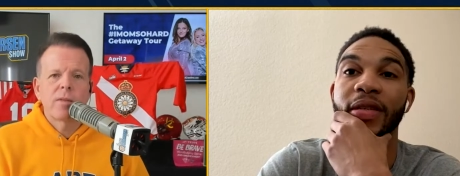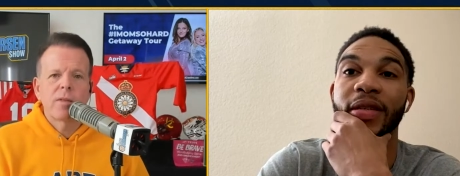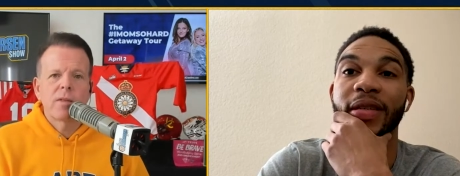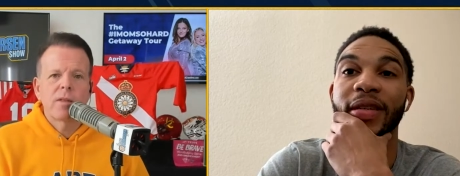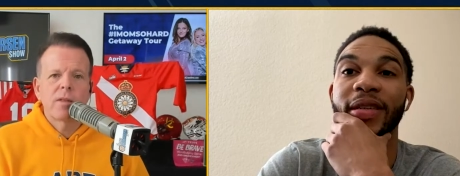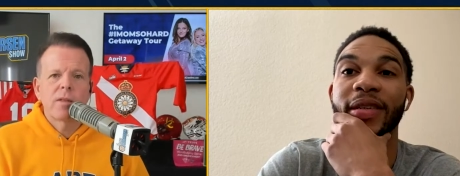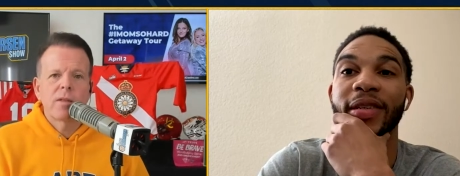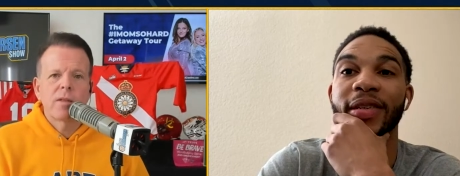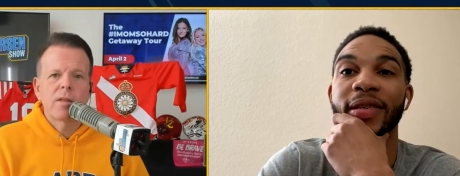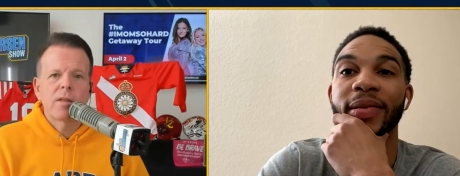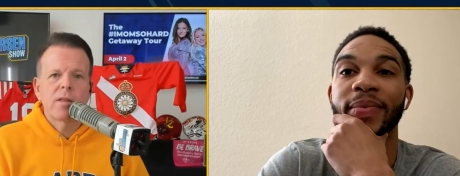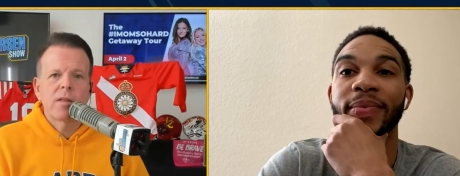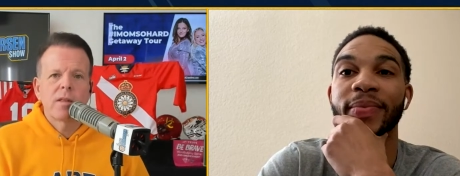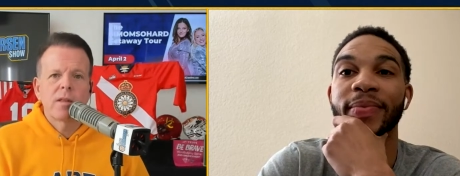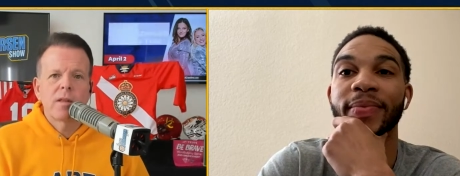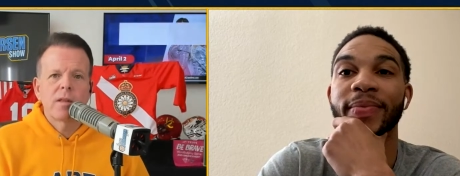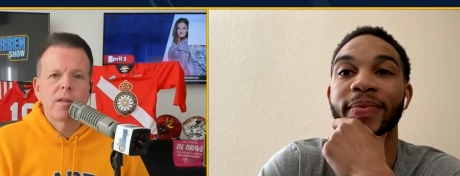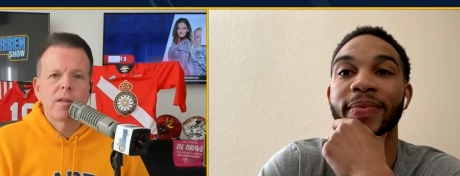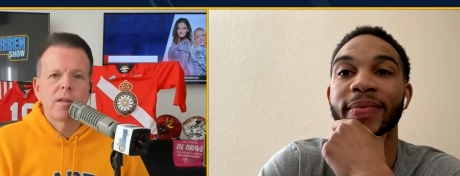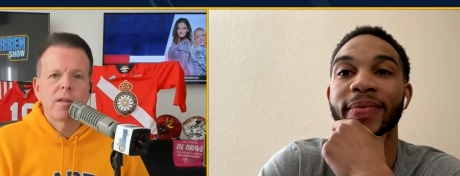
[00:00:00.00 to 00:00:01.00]
Speaker 1: Um,
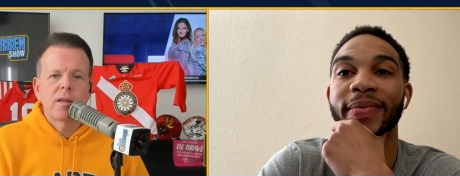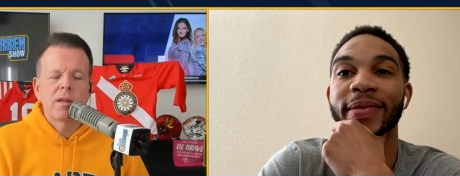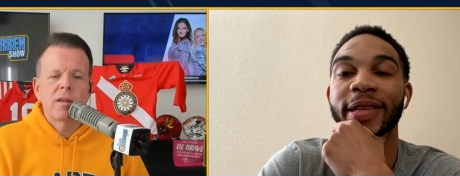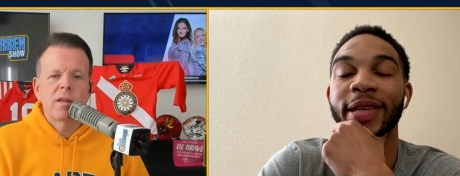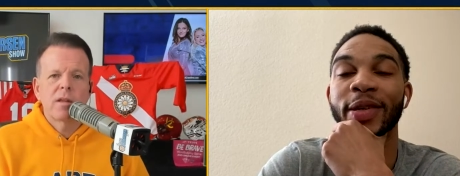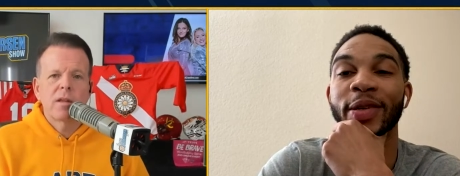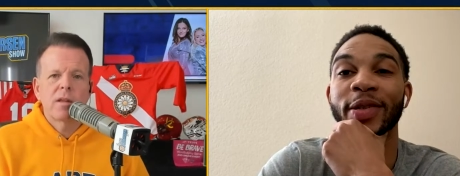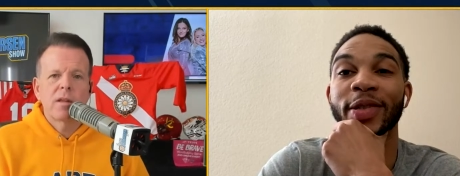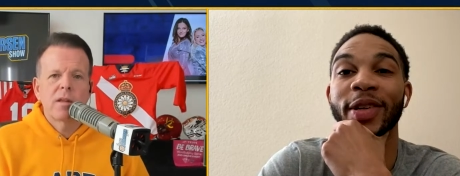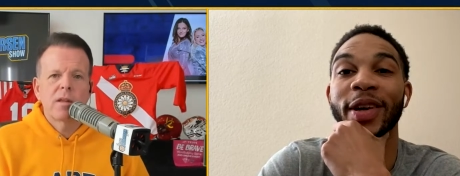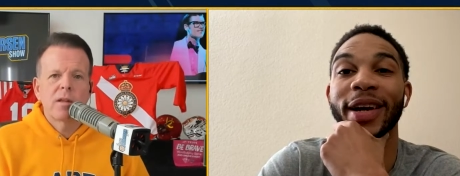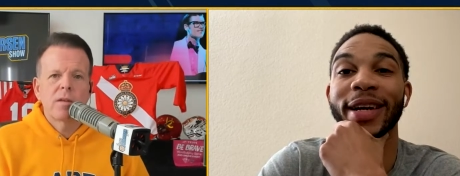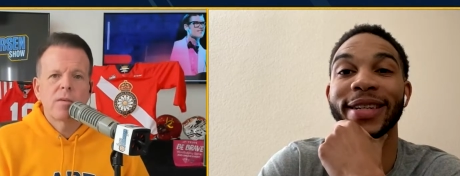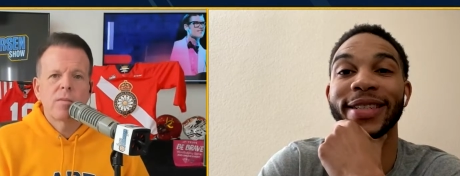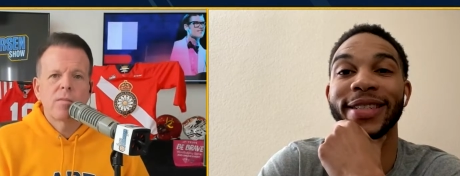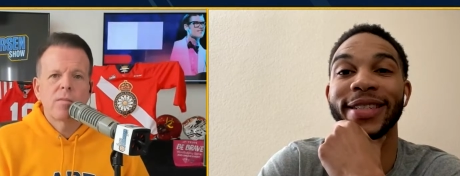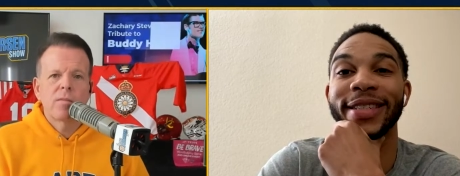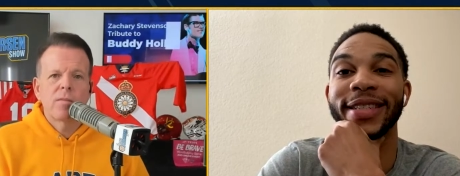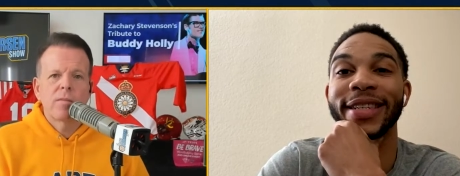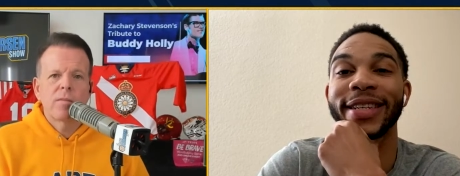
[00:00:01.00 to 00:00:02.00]
it was
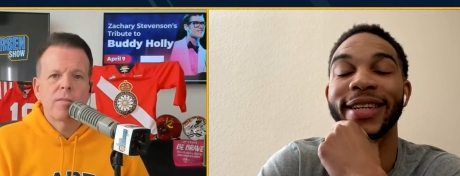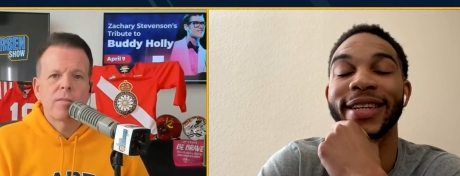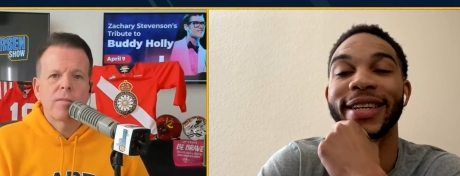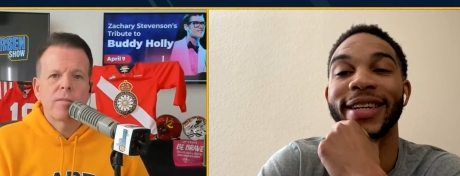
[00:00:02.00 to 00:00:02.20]
crazy